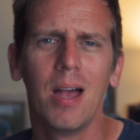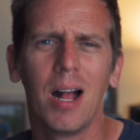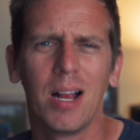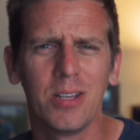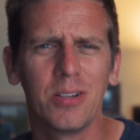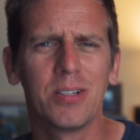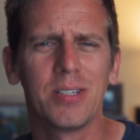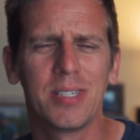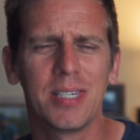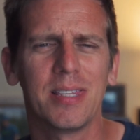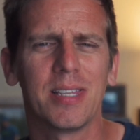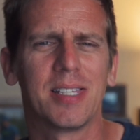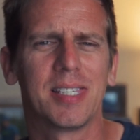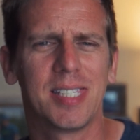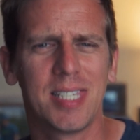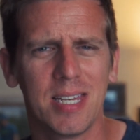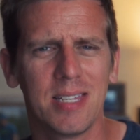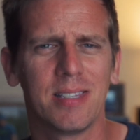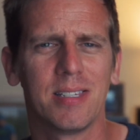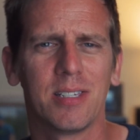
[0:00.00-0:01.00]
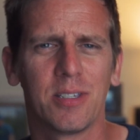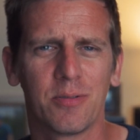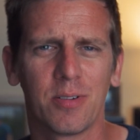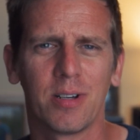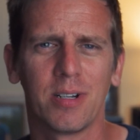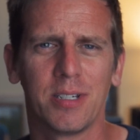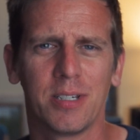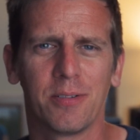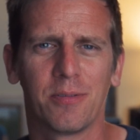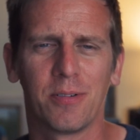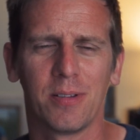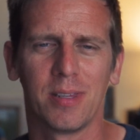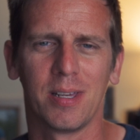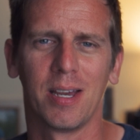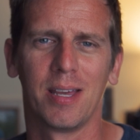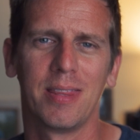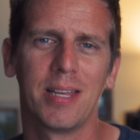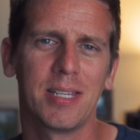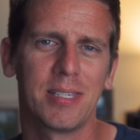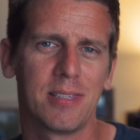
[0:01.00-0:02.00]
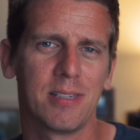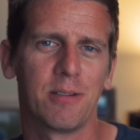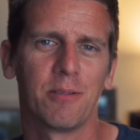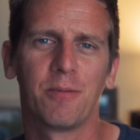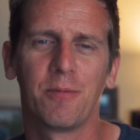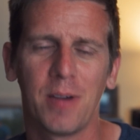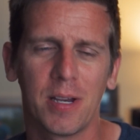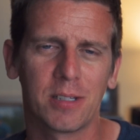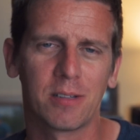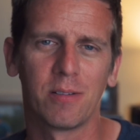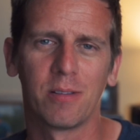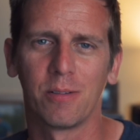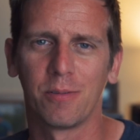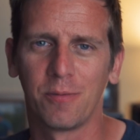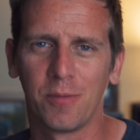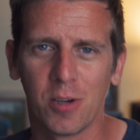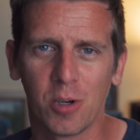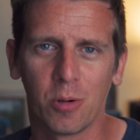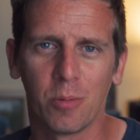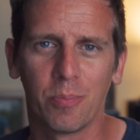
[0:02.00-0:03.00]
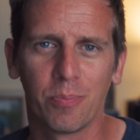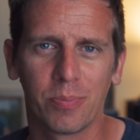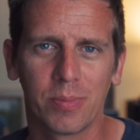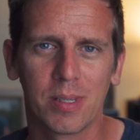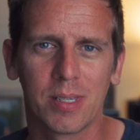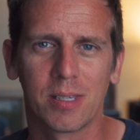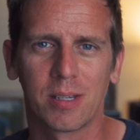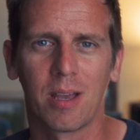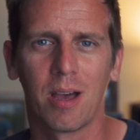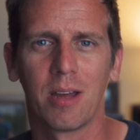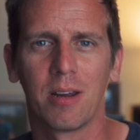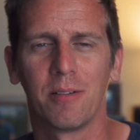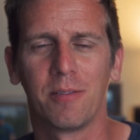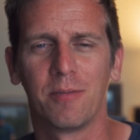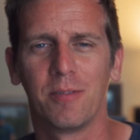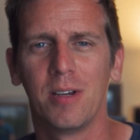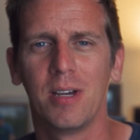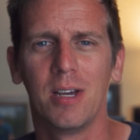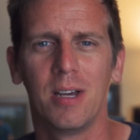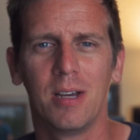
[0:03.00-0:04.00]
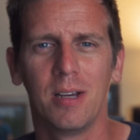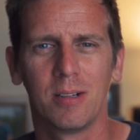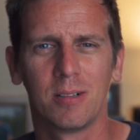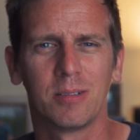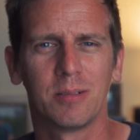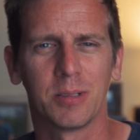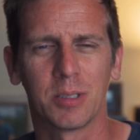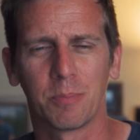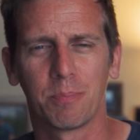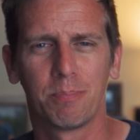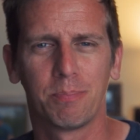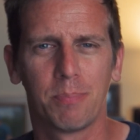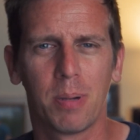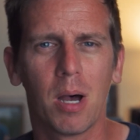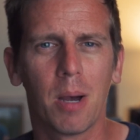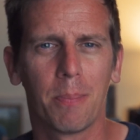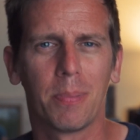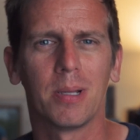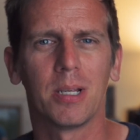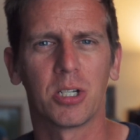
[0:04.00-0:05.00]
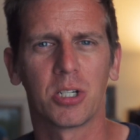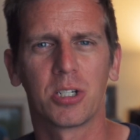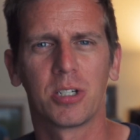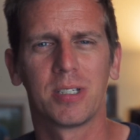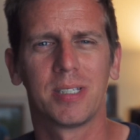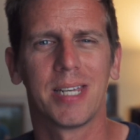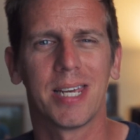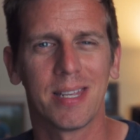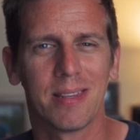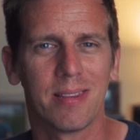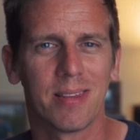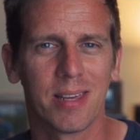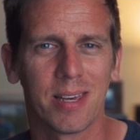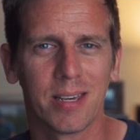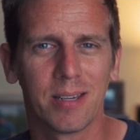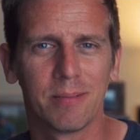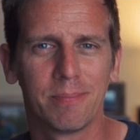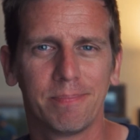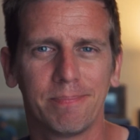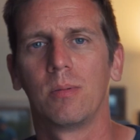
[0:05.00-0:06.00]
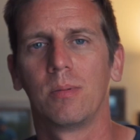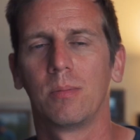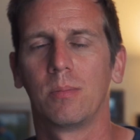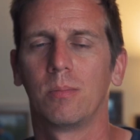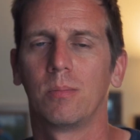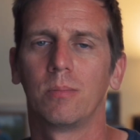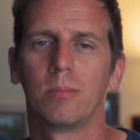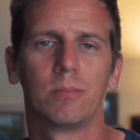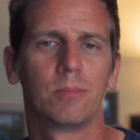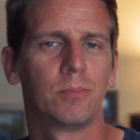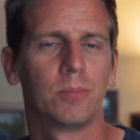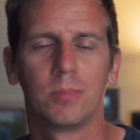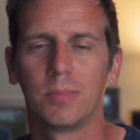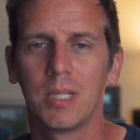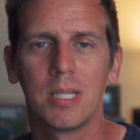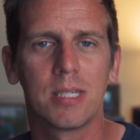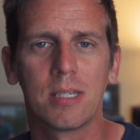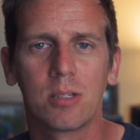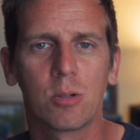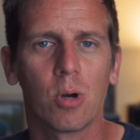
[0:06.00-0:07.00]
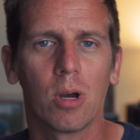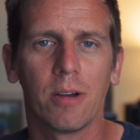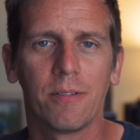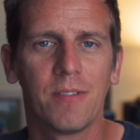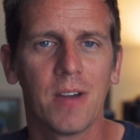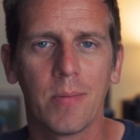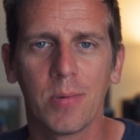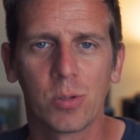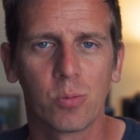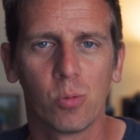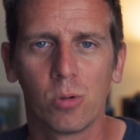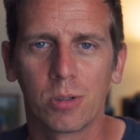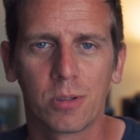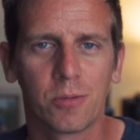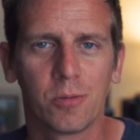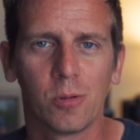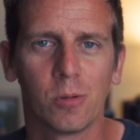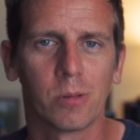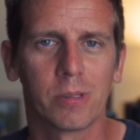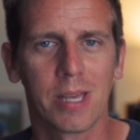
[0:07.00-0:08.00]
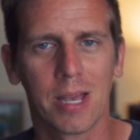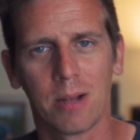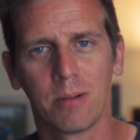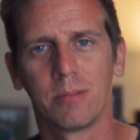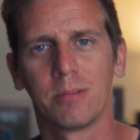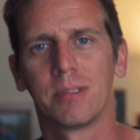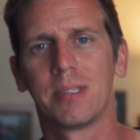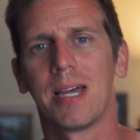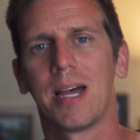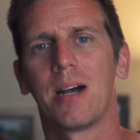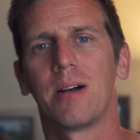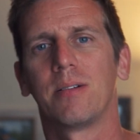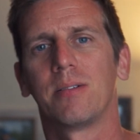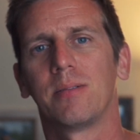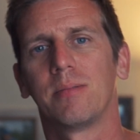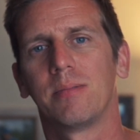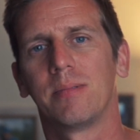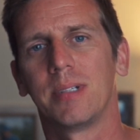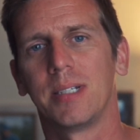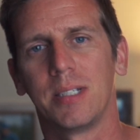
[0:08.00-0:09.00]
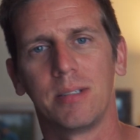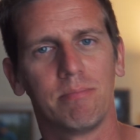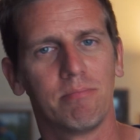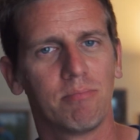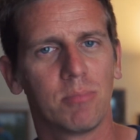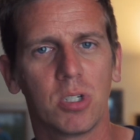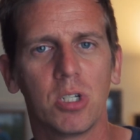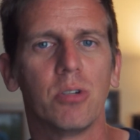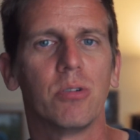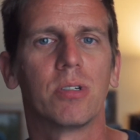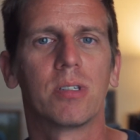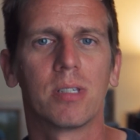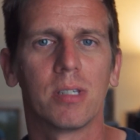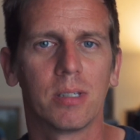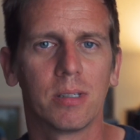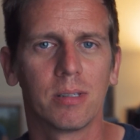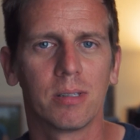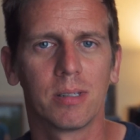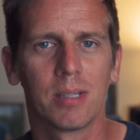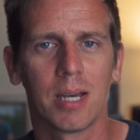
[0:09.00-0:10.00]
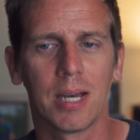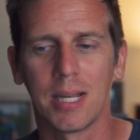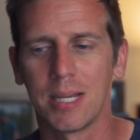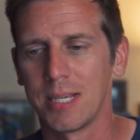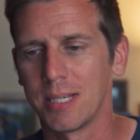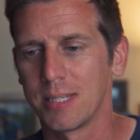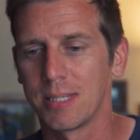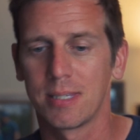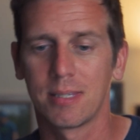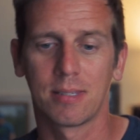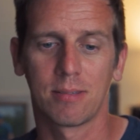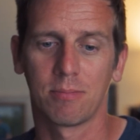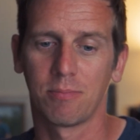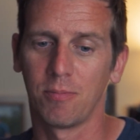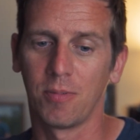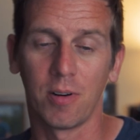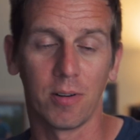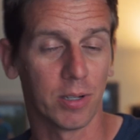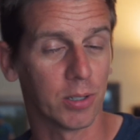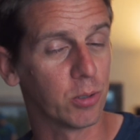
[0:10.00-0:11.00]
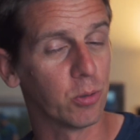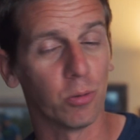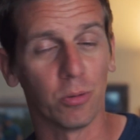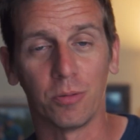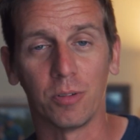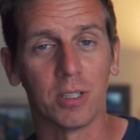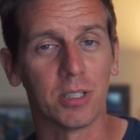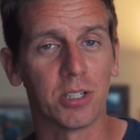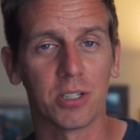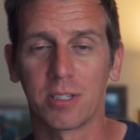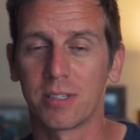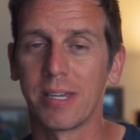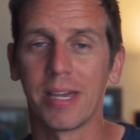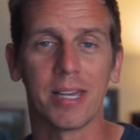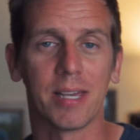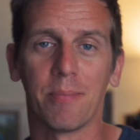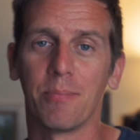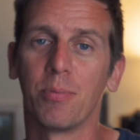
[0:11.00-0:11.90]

You can see the tint is very different there, and that's the effect of the film. There's a kind of almost purplish tint there. This is quite a famous waterfall downtown in Houston, and it's very cool for just taking